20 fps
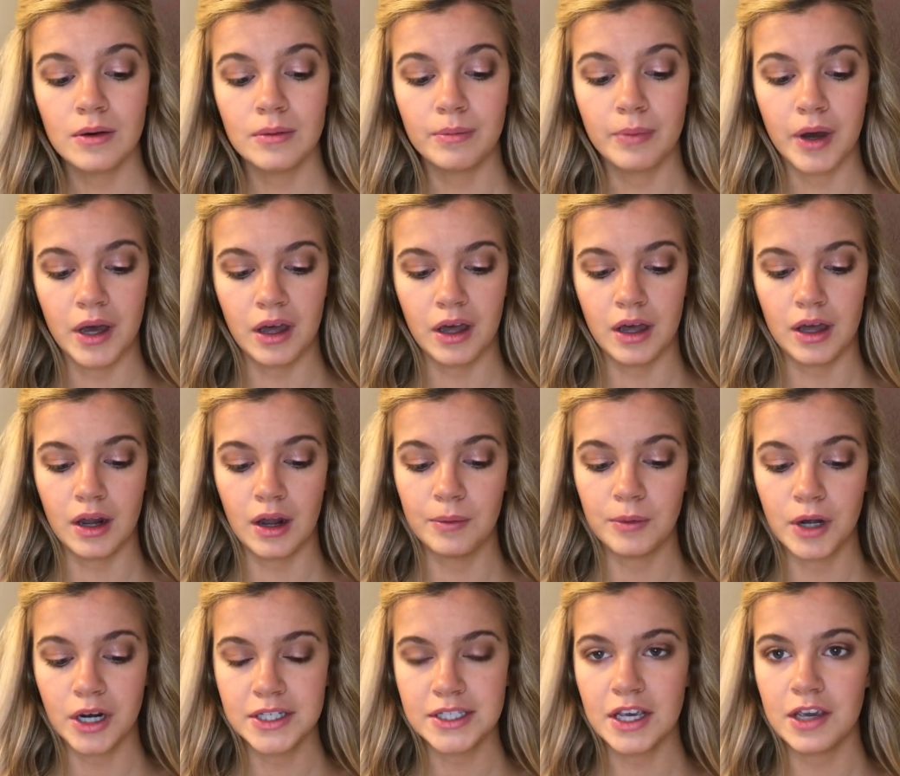but I'm
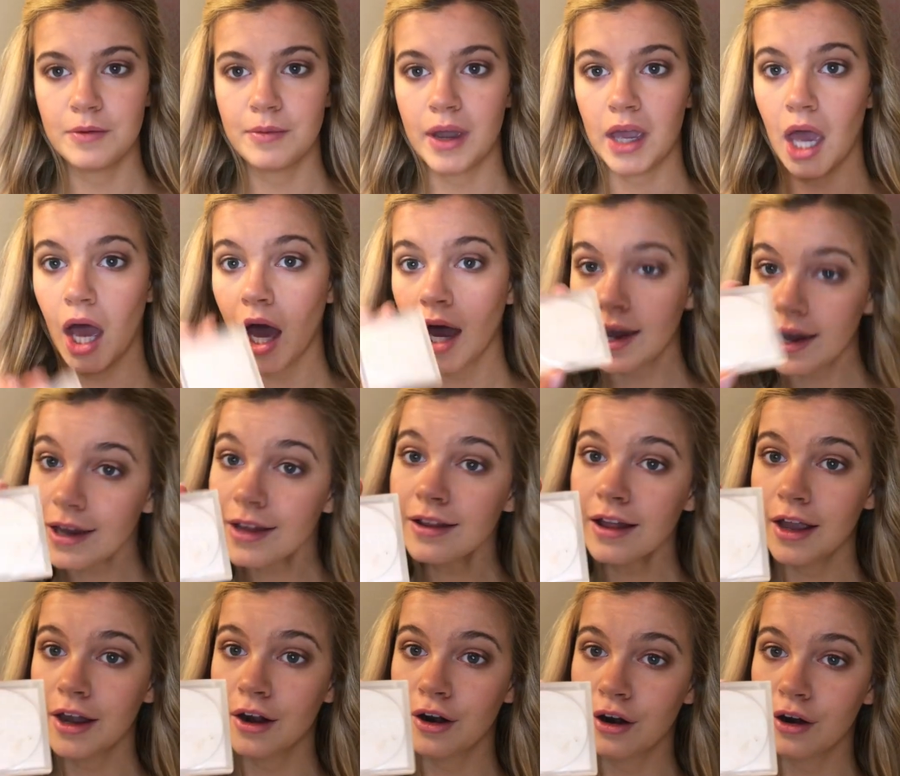gonna take my
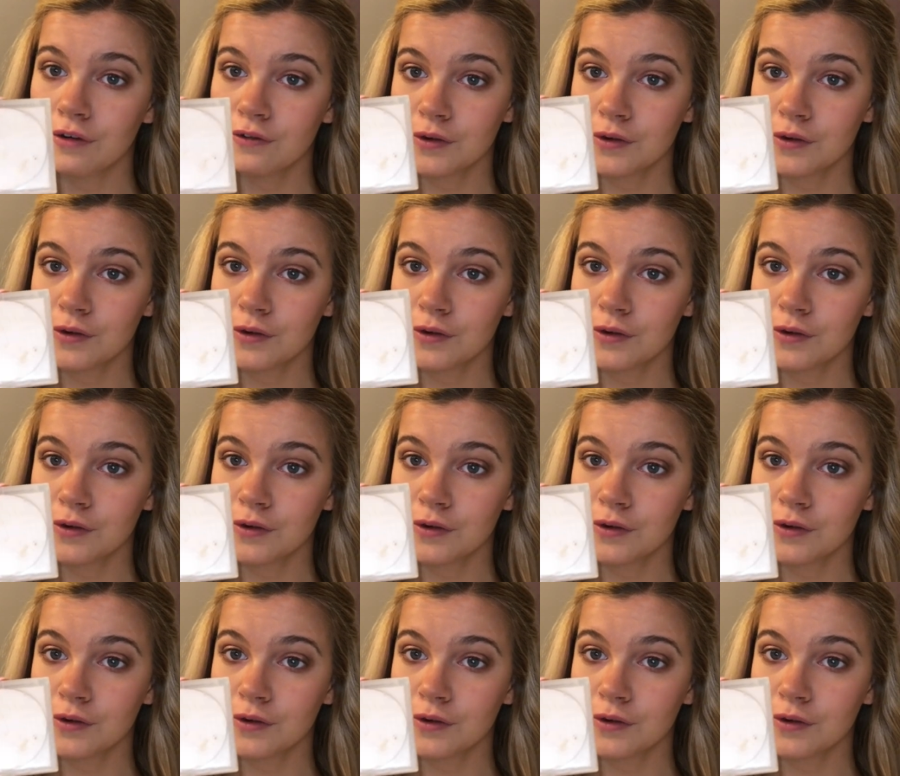highlighter